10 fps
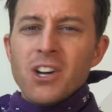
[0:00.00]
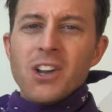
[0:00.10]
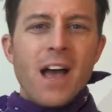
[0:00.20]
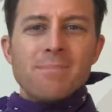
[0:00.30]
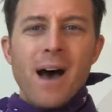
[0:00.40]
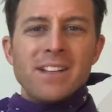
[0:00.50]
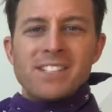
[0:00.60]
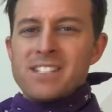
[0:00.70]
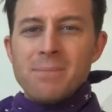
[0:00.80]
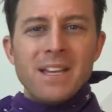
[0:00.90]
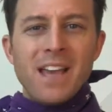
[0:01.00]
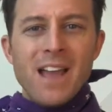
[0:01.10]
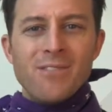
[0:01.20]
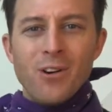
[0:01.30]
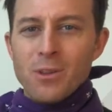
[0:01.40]
G'day mates, it's me
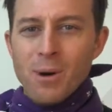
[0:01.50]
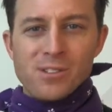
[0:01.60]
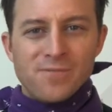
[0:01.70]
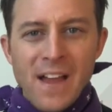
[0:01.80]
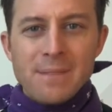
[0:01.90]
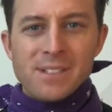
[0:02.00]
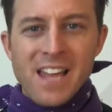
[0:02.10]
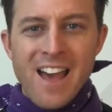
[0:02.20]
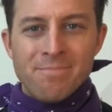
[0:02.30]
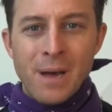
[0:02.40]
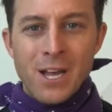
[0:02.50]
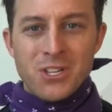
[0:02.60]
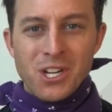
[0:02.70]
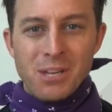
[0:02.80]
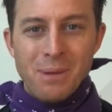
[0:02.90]
Kayvon, the most famous half
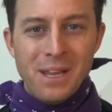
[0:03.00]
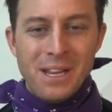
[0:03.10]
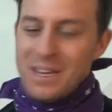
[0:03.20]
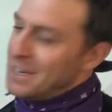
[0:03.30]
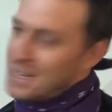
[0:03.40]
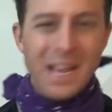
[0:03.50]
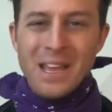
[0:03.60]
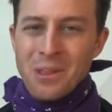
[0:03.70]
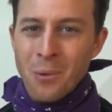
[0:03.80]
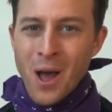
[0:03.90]
Persian comedian in the